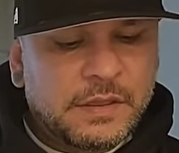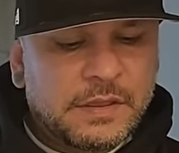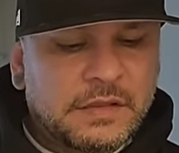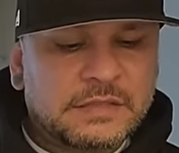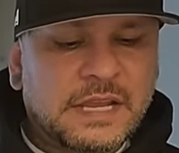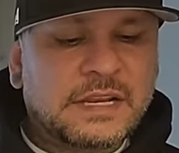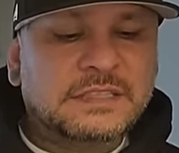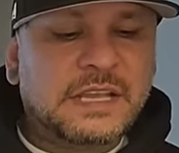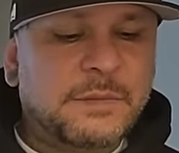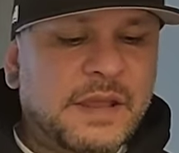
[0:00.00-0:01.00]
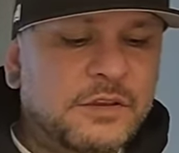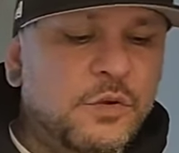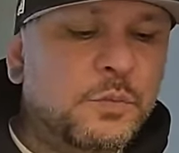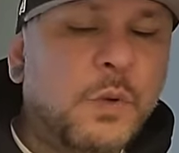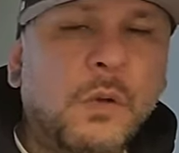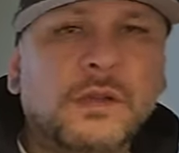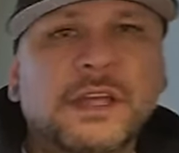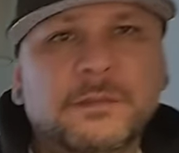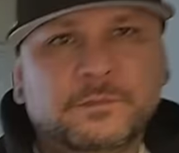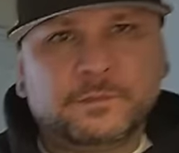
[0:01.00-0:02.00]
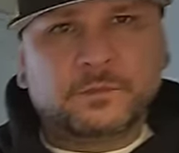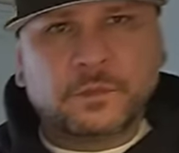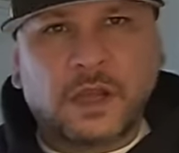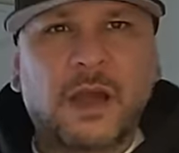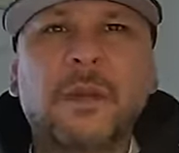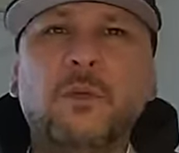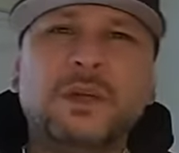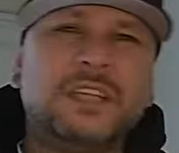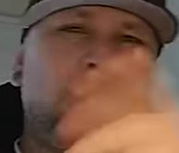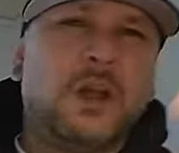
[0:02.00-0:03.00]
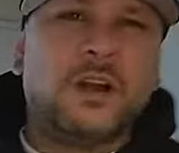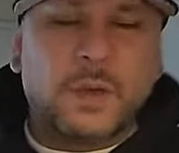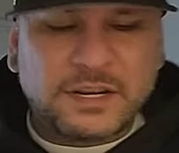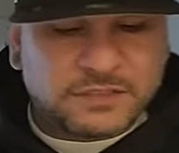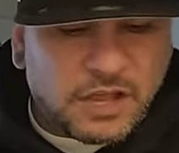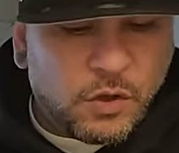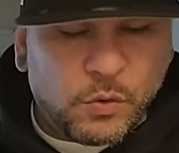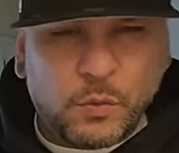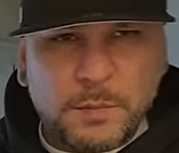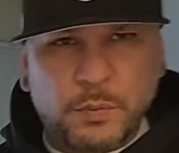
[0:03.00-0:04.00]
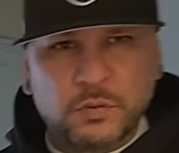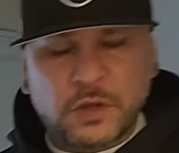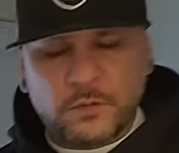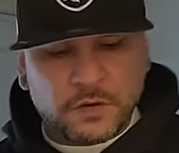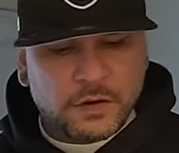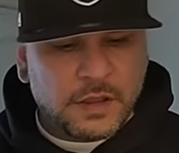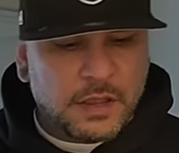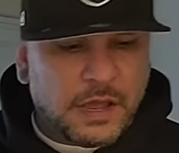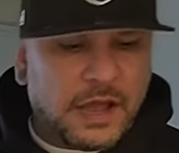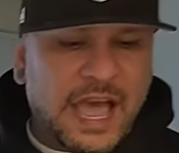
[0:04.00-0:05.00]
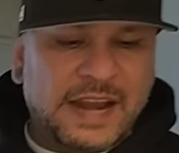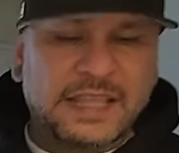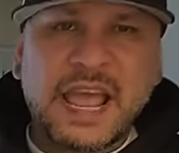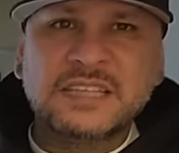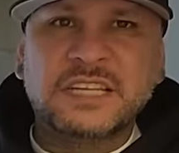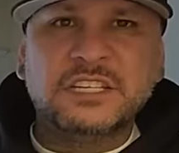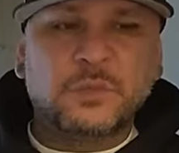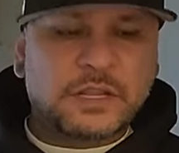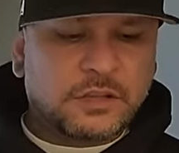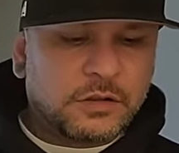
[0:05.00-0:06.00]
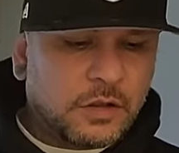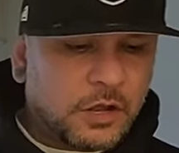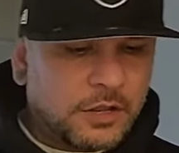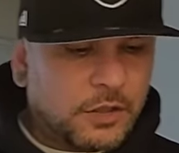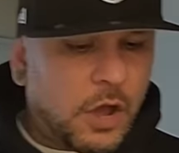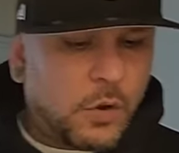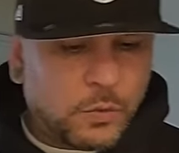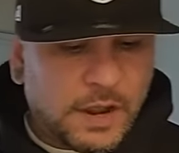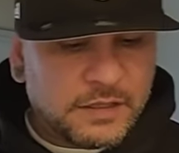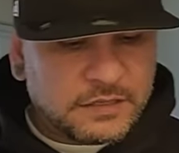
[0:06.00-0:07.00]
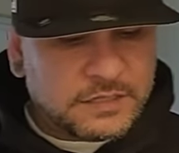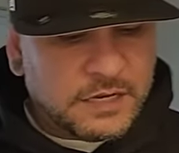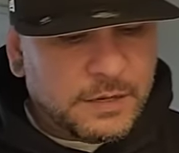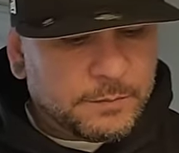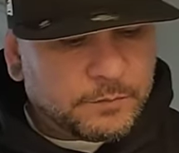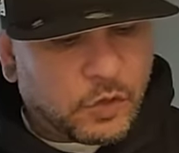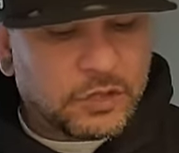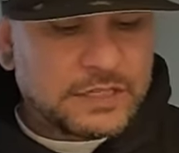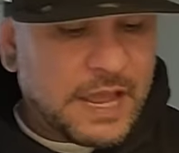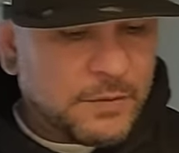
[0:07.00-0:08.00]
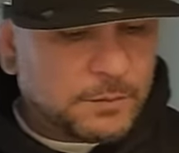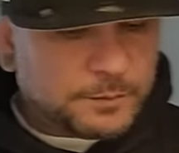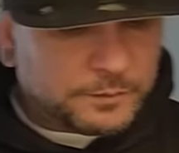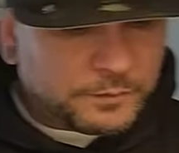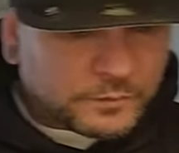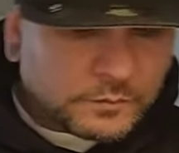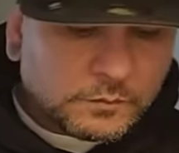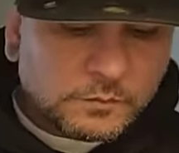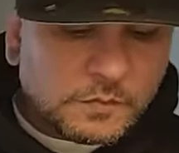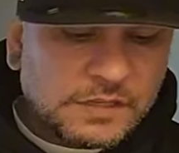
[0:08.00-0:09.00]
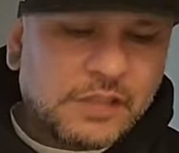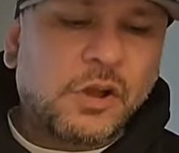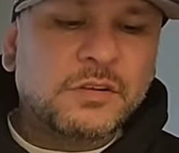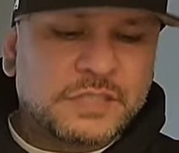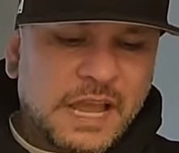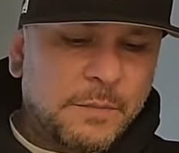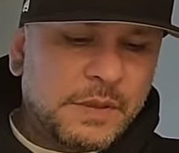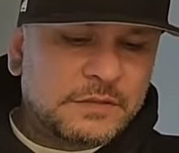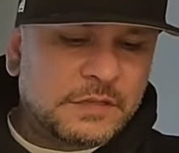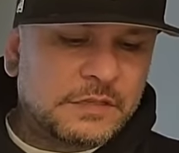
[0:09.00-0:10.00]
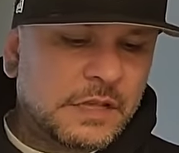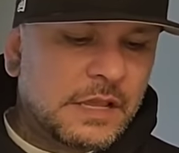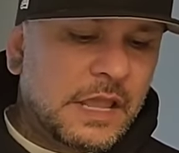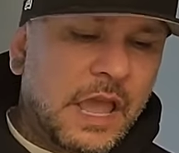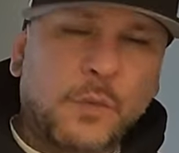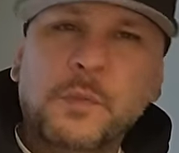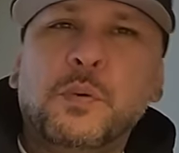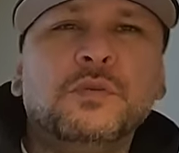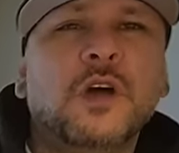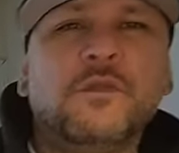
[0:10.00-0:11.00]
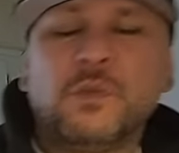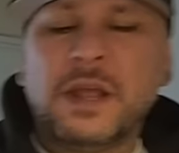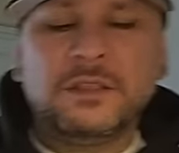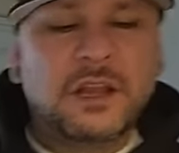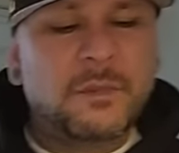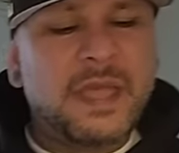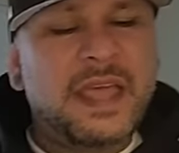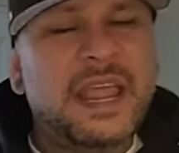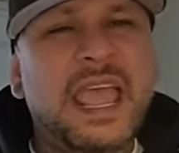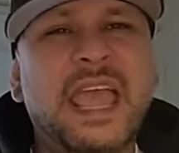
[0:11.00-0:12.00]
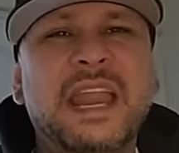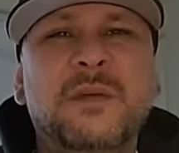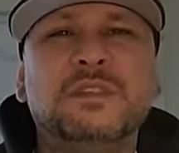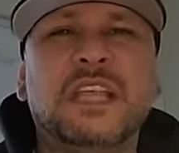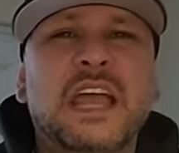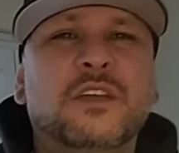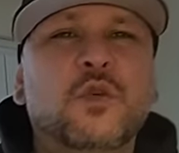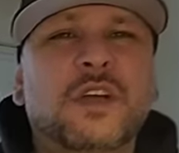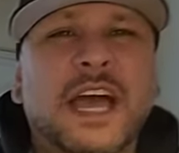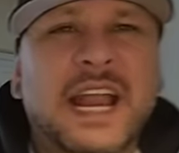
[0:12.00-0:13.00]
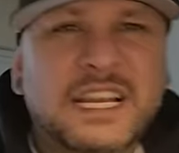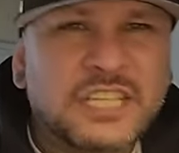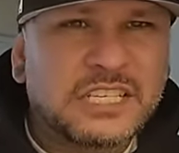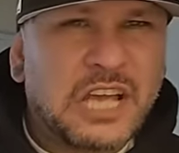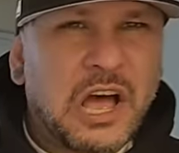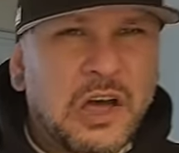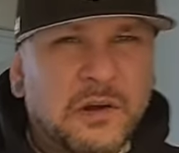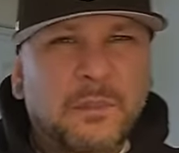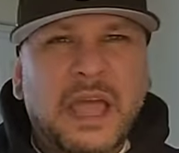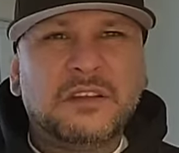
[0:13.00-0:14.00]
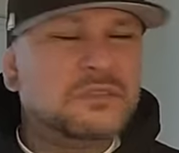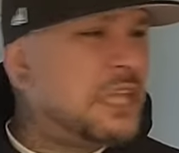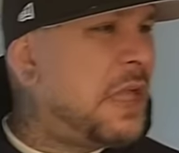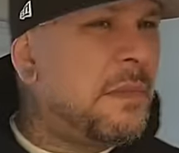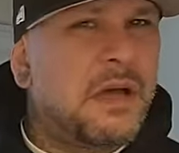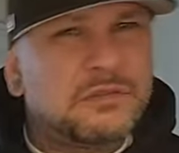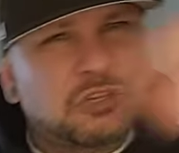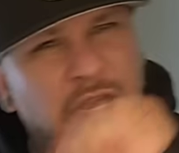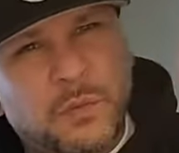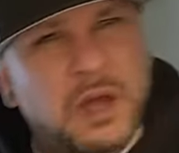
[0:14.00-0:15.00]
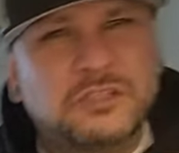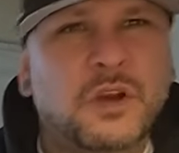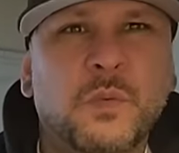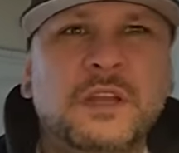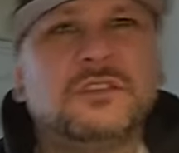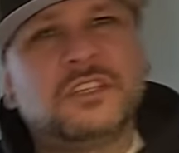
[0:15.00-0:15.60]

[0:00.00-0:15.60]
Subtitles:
Because like I said, man, you roll in. I remember one time we were on our way to Soho and we pulled over at a gas station right there in the O, right? In the city or the town. And they call it town business. And we pulled over right there, man. And it was like cucarachas. 100 black dudes came out trying to wash our windows.